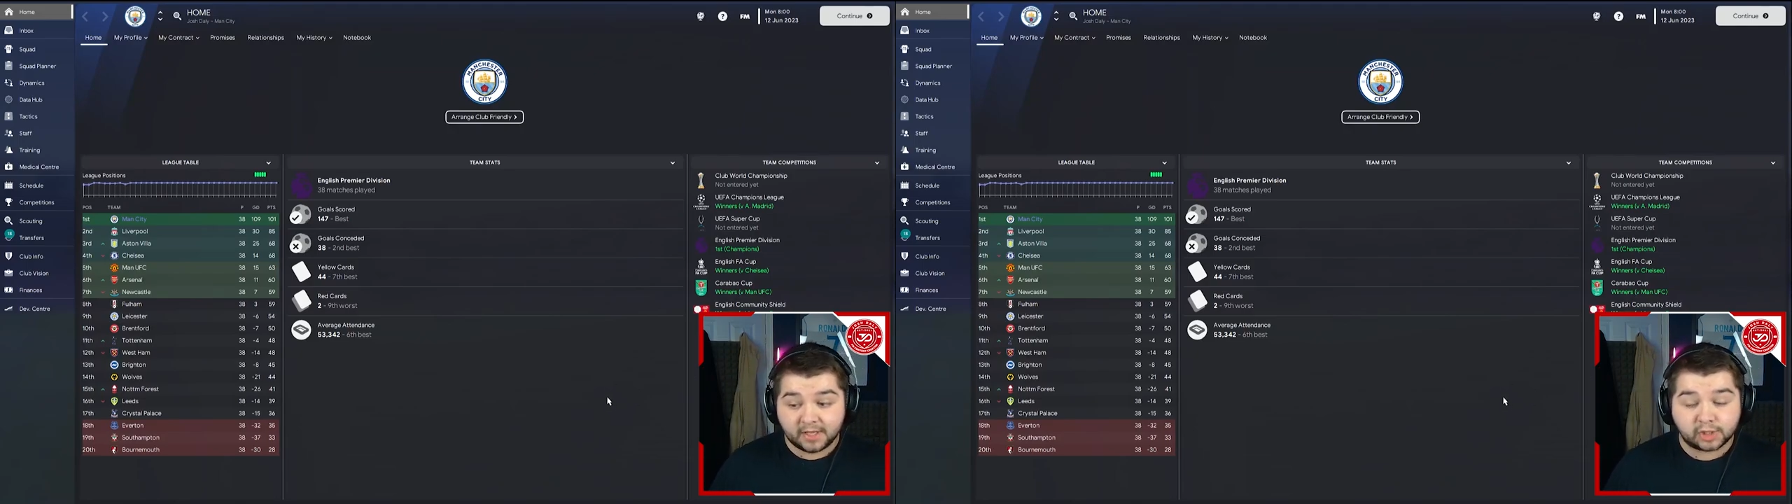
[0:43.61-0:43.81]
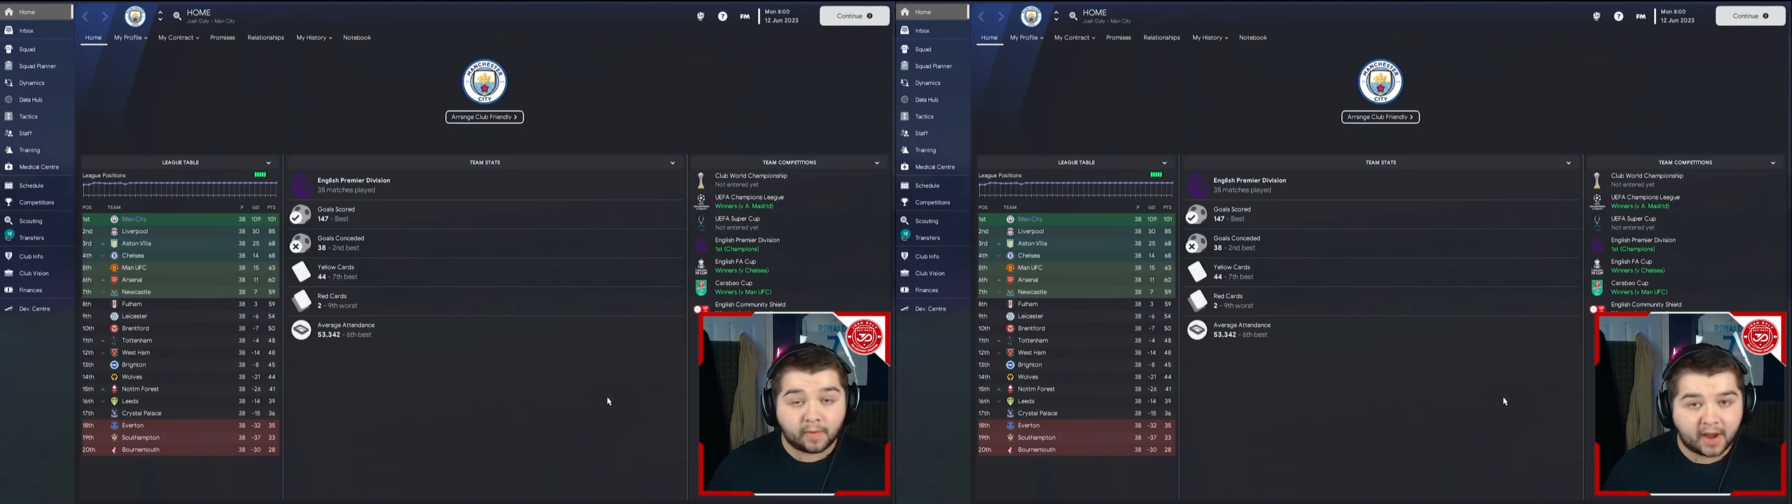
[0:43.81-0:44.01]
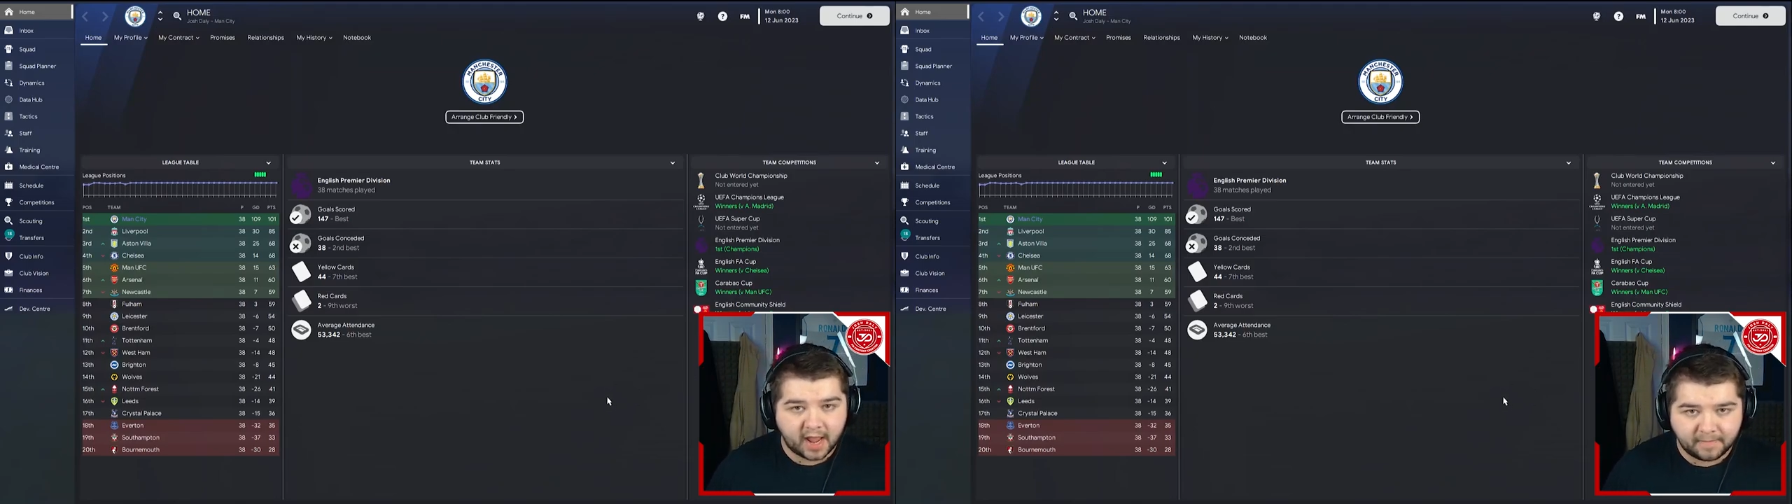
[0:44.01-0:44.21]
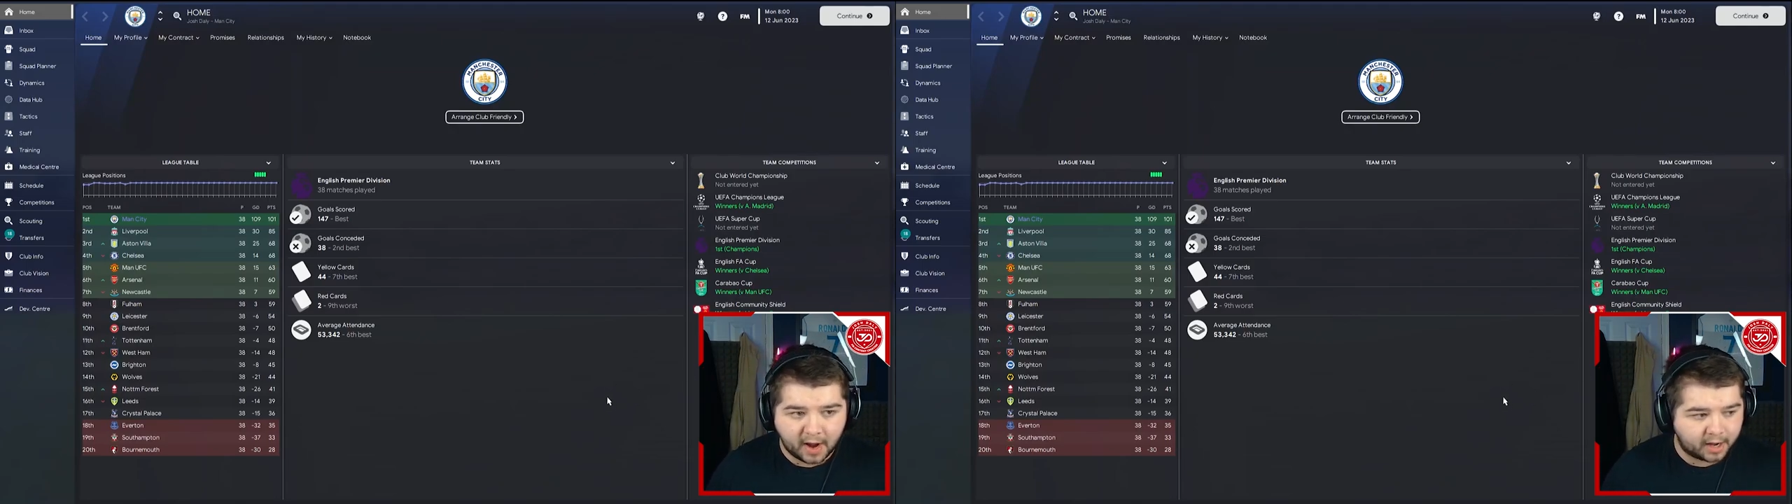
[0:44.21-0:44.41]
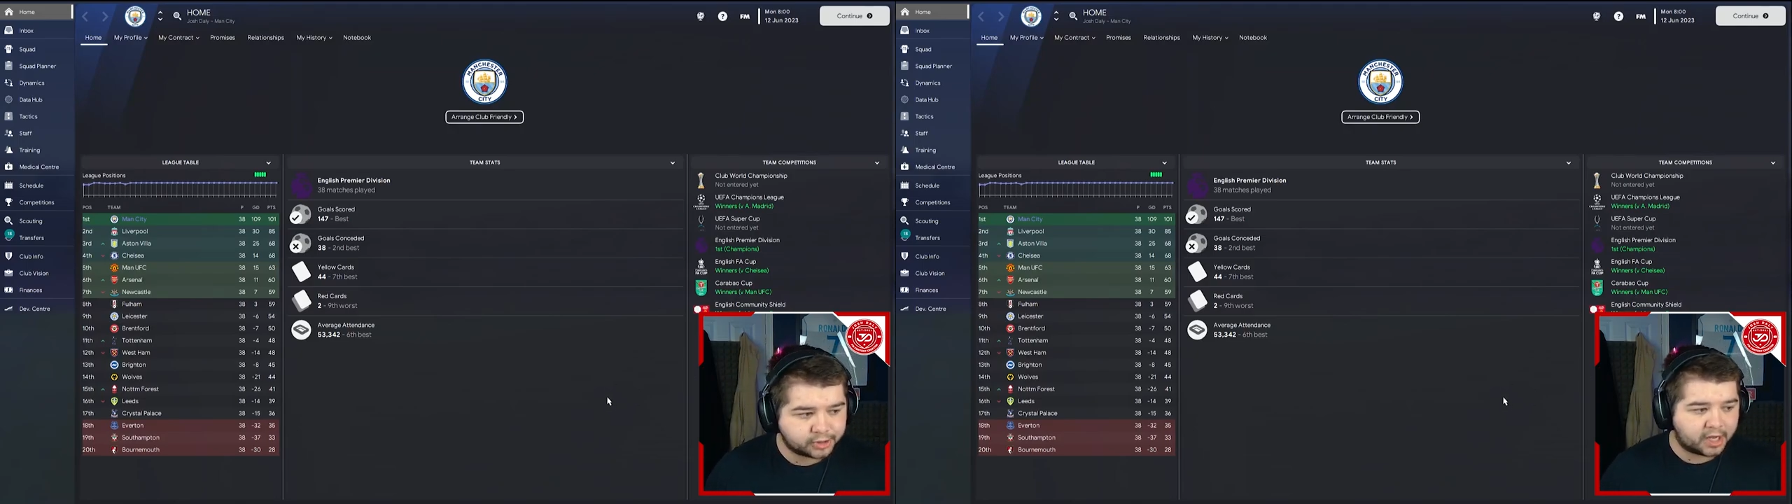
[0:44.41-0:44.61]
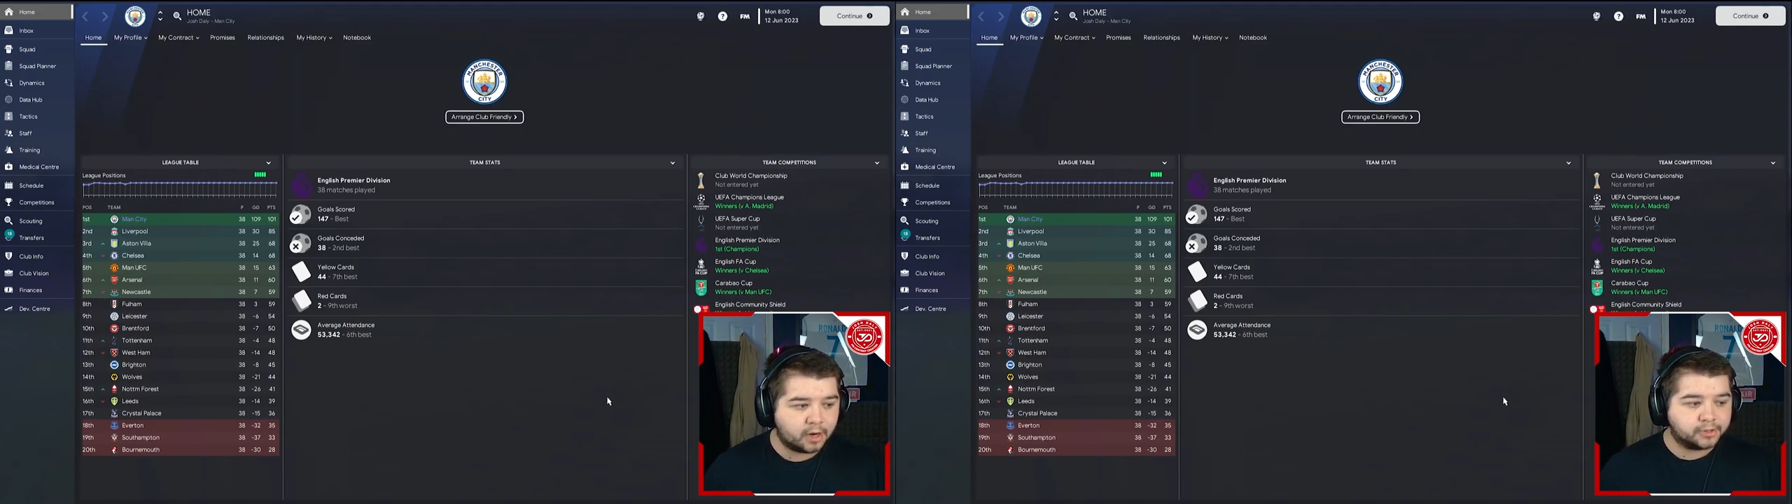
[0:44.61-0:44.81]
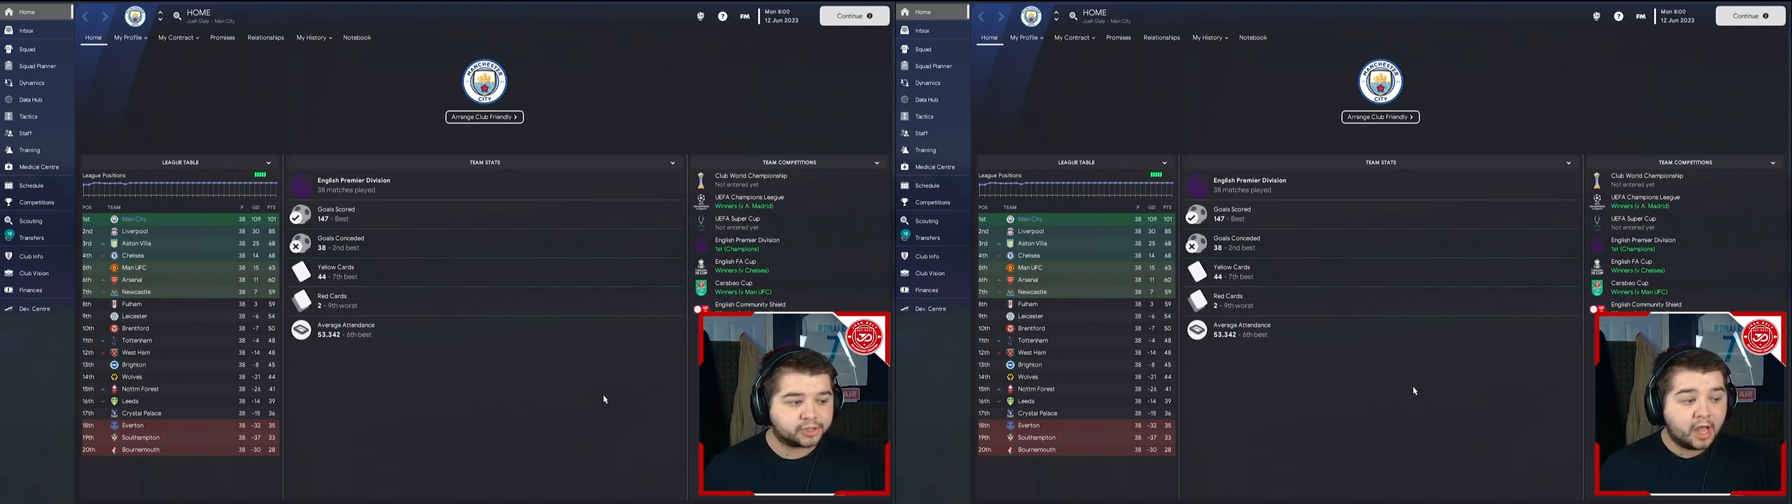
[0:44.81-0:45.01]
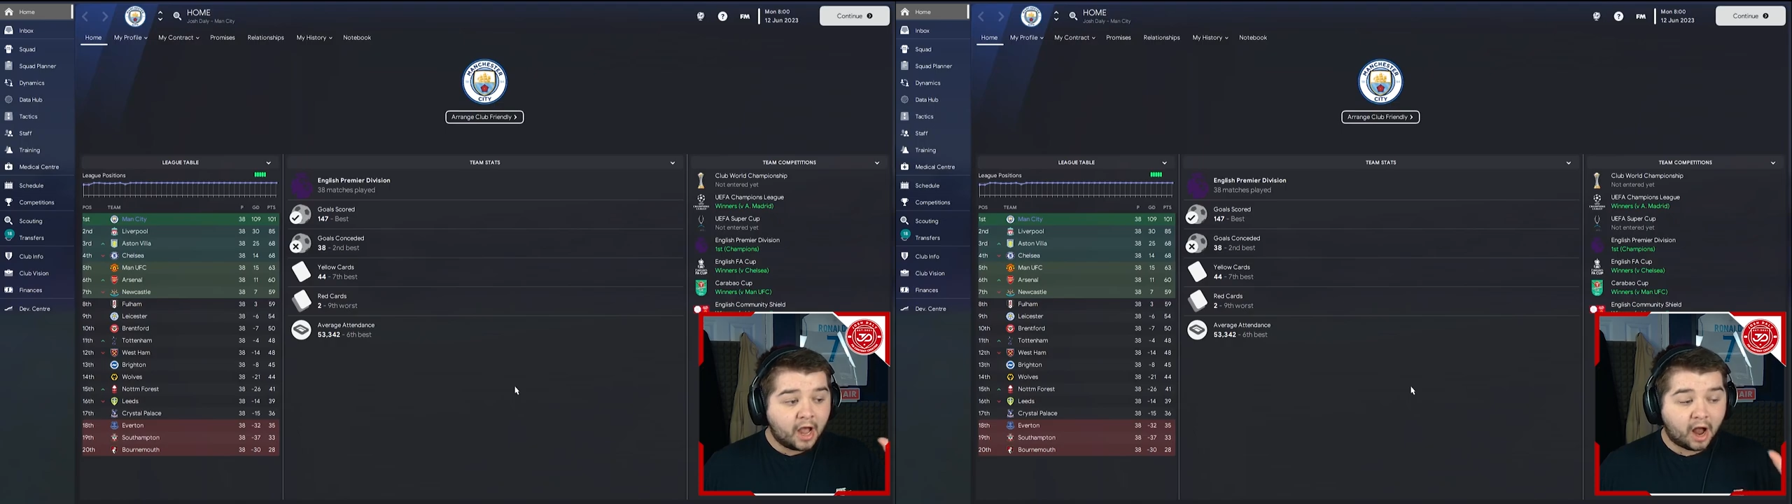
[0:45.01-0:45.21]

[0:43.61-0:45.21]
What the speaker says: dominated by ourselves.